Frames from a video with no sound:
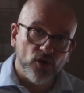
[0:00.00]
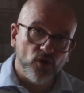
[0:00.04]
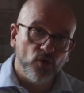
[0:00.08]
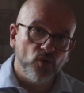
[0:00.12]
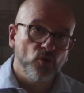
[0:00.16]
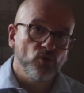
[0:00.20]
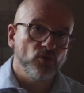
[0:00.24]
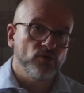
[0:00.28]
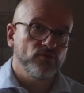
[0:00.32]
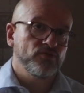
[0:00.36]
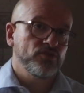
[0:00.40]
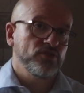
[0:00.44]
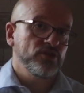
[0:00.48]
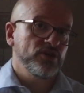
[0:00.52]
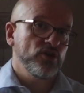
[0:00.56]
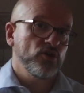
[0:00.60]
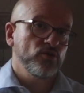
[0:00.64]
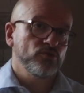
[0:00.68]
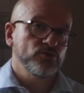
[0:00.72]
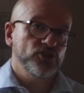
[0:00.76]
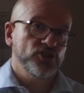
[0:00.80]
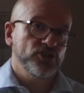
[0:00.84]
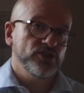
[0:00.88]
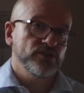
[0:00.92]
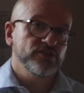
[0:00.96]
all of the
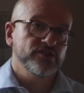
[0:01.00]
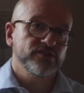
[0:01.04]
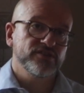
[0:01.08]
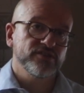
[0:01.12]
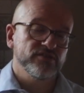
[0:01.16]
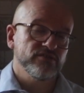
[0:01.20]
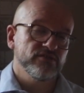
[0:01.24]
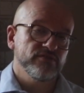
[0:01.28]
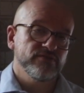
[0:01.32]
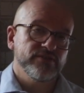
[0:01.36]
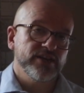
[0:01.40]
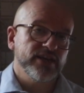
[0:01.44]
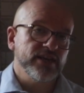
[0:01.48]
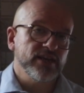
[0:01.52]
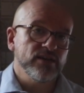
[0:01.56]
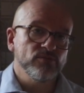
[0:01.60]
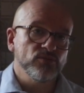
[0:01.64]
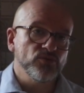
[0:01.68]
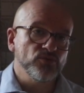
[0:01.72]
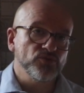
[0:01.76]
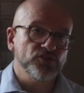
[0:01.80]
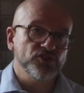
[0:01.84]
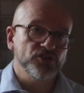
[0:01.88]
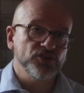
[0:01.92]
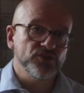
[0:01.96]
options that are
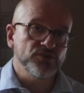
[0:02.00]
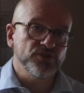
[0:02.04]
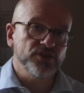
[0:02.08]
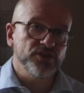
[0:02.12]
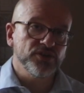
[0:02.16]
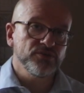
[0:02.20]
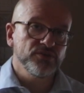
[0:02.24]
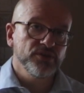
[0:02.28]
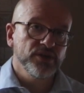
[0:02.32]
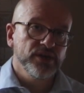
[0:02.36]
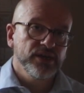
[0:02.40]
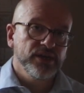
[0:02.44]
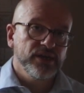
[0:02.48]
available to you,